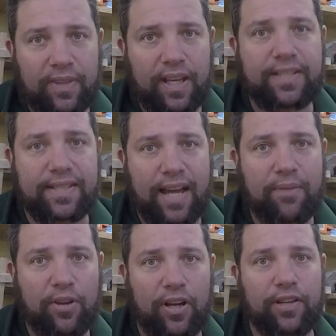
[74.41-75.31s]
It's the
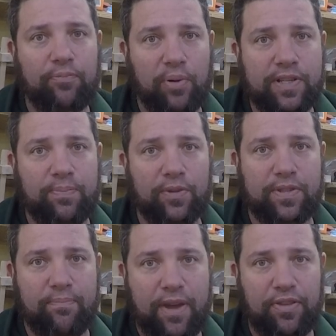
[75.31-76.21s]
same kind of
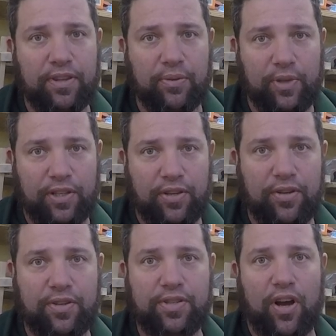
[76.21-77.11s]
principles and method that we'd
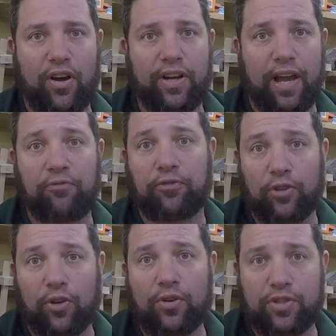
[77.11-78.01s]
use on a
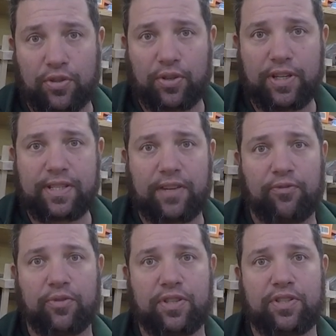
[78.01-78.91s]
floor joist if
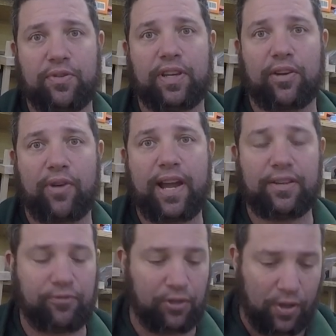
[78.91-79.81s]
we were just doing a
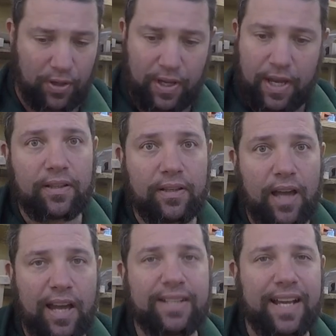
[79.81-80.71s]
ground floor.
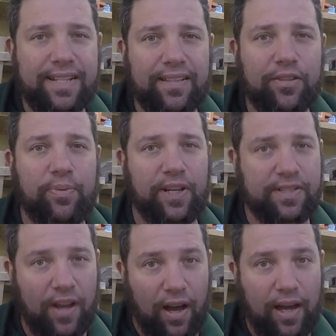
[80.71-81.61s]
And it takes a little bit of
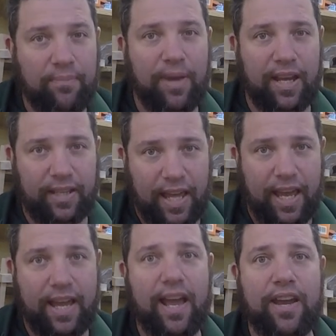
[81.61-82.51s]
time and
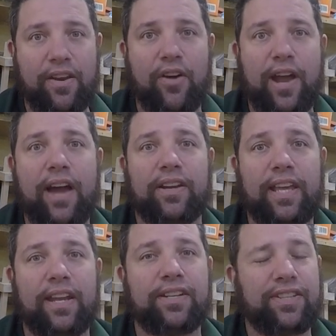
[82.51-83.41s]
care and know-how to
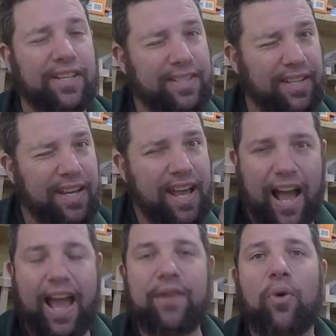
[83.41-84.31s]
get it just
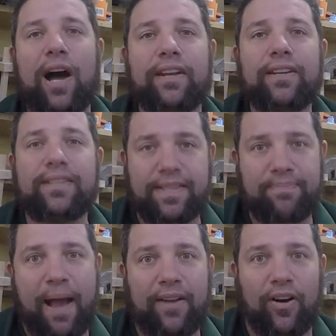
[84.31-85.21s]
A1
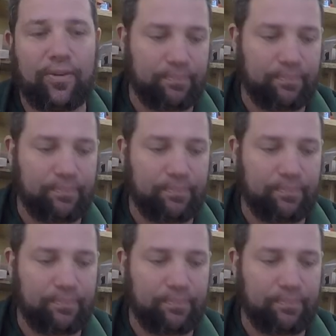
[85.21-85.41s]
smack on.